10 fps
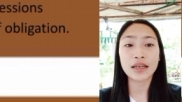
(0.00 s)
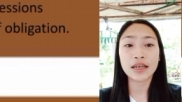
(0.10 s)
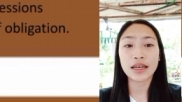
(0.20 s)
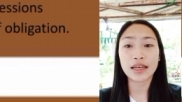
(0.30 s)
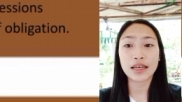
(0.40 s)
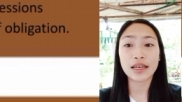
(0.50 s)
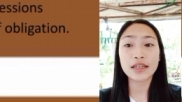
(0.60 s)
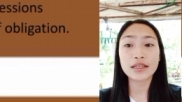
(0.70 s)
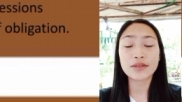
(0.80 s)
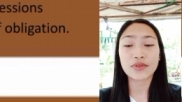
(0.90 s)
Ins
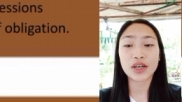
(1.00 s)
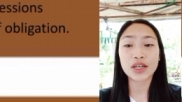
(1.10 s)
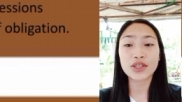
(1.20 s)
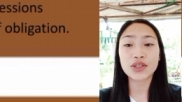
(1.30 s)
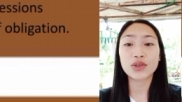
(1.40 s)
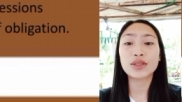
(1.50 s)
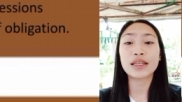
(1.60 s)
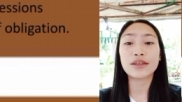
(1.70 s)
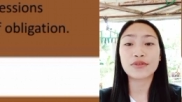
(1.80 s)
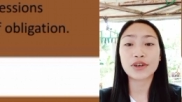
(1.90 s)
first, to
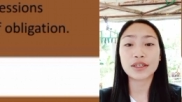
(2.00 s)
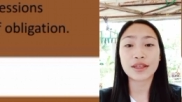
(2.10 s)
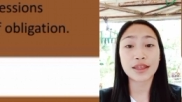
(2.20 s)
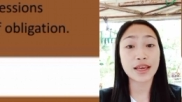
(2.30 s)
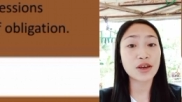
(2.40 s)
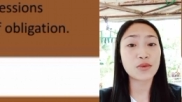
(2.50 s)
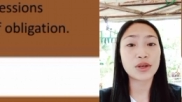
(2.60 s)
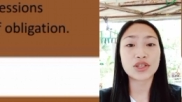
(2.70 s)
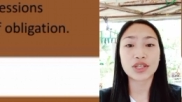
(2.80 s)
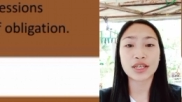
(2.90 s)
deliver the thing
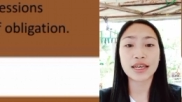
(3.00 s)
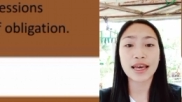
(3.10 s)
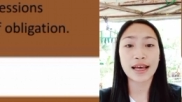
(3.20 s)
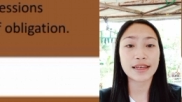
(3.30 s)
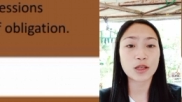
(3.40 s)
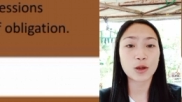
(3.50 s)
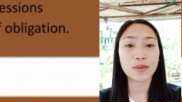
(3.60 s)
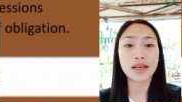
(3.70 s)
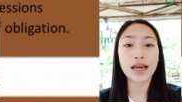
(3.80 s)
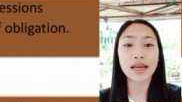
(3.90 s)
which he has
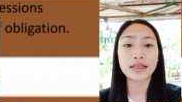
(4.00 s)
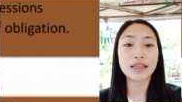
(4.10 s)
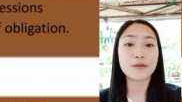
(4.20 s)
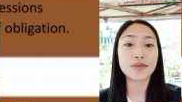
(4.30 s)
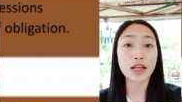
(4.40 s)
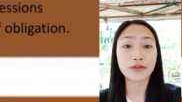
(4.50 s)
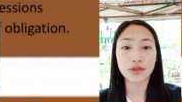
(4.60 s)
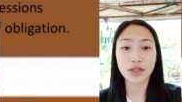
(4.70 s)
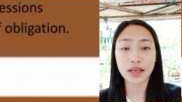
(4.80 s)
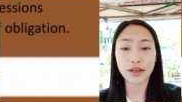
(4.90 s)
obligated himself to
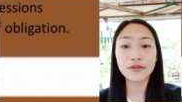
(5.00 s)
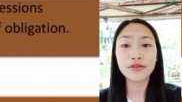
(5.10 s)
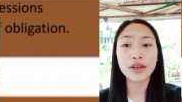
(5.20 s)
give.